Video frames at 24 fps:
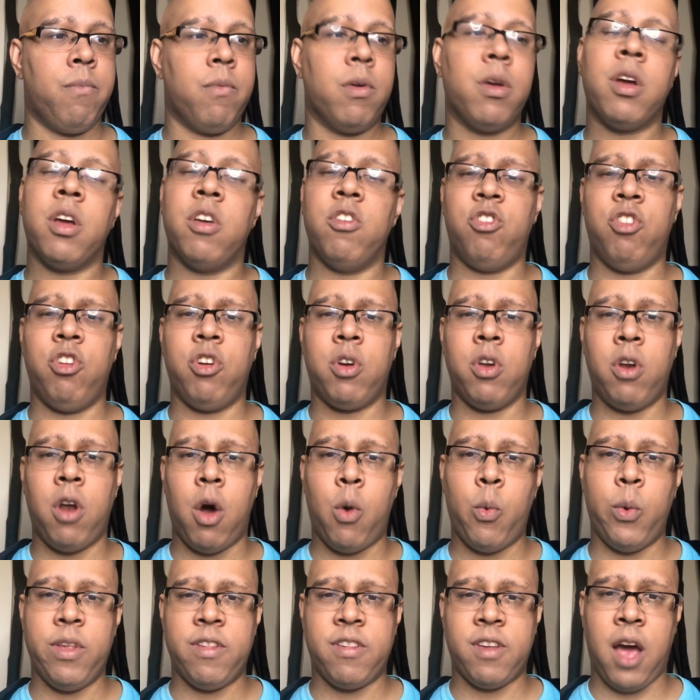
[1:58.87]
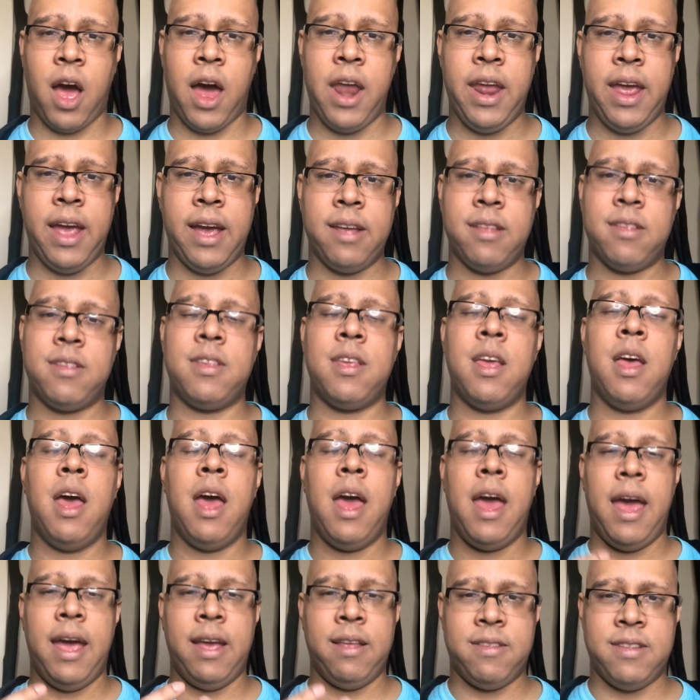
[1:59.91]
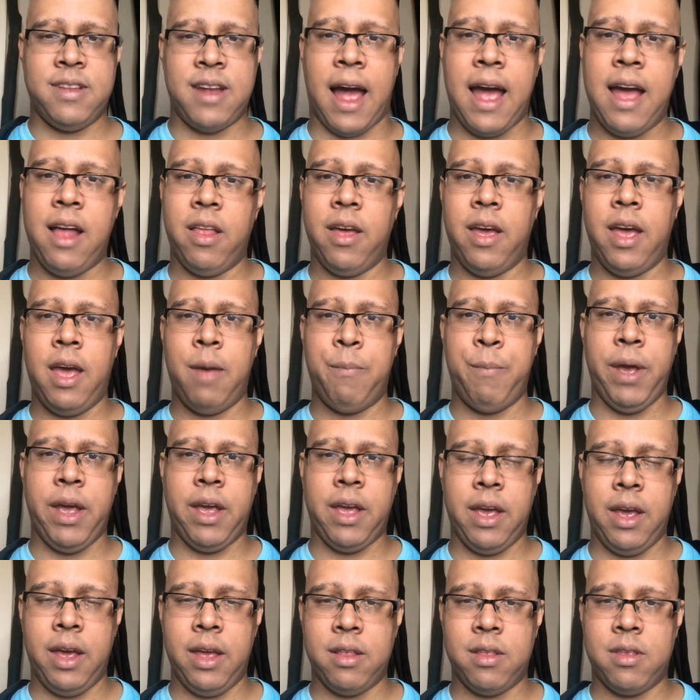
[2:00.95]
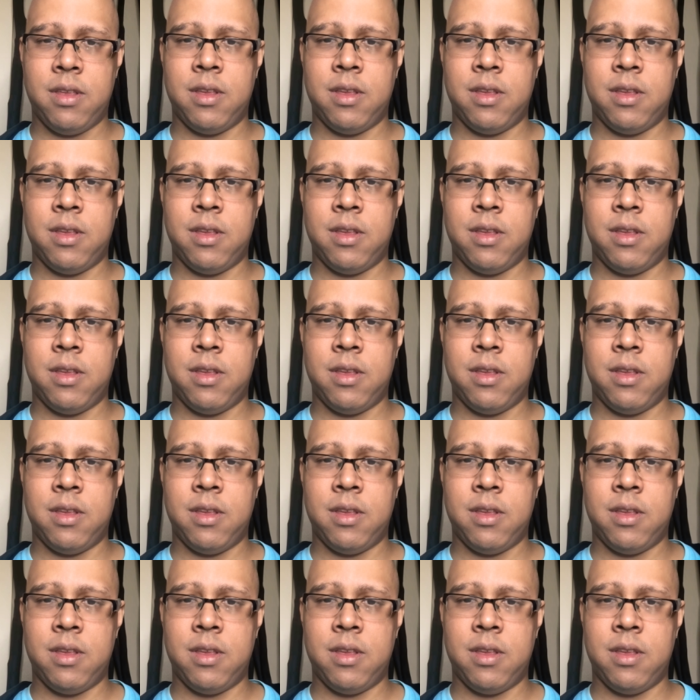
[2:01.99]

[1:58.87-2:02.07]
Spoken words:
because you can always cut it and style it and make it